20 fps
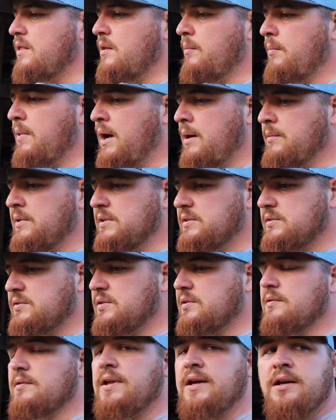the
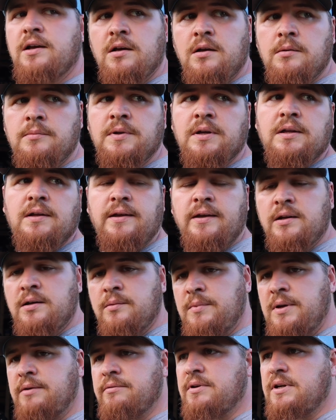mamas lick them and clean
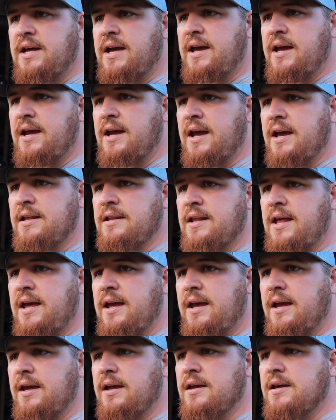them every day, and
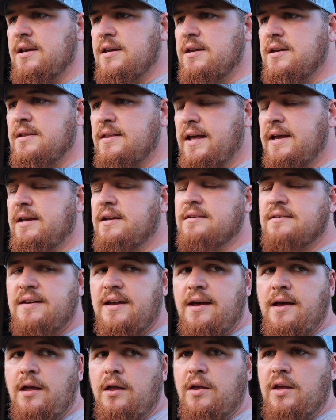they, they can
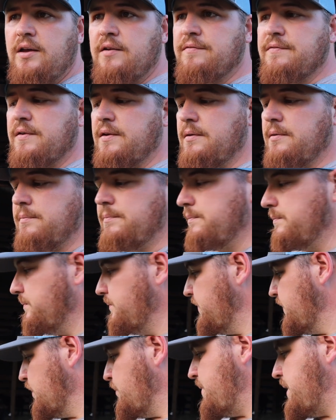tell if a
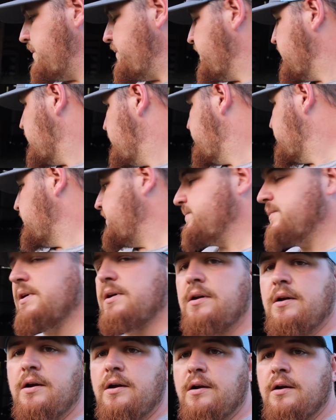little baby comes up
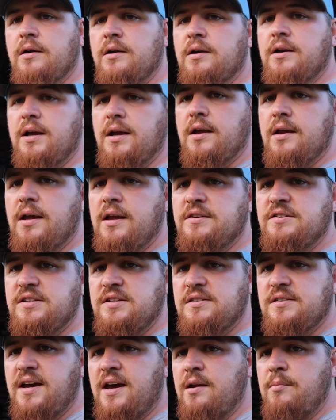to her and
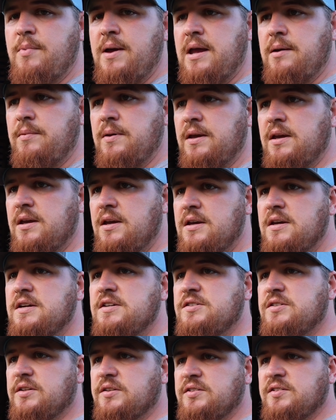she's got a baby,
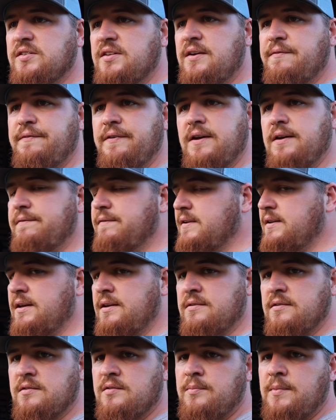she'll sniff it. If it
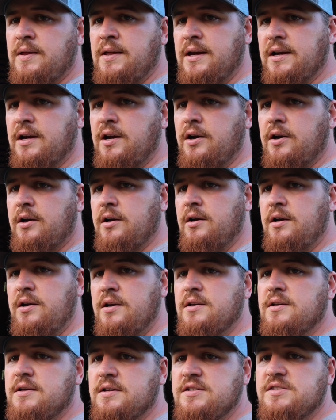doesn't smell like her,
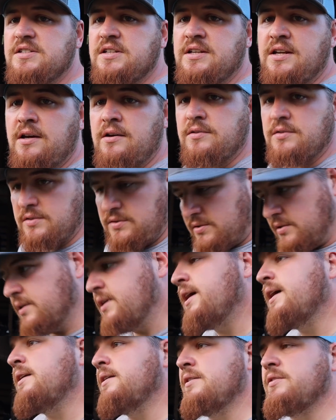she knows and
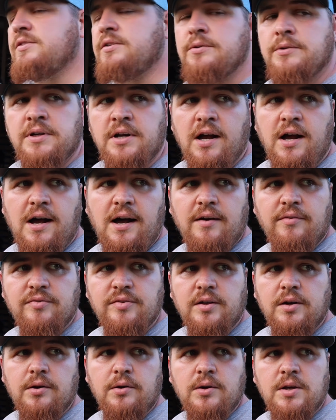she'll kind of shoo it off.
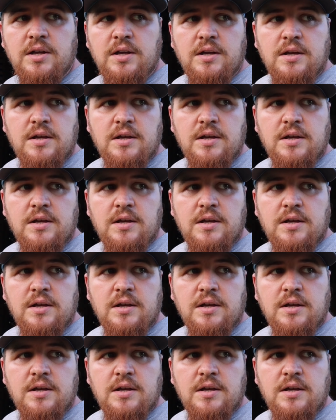So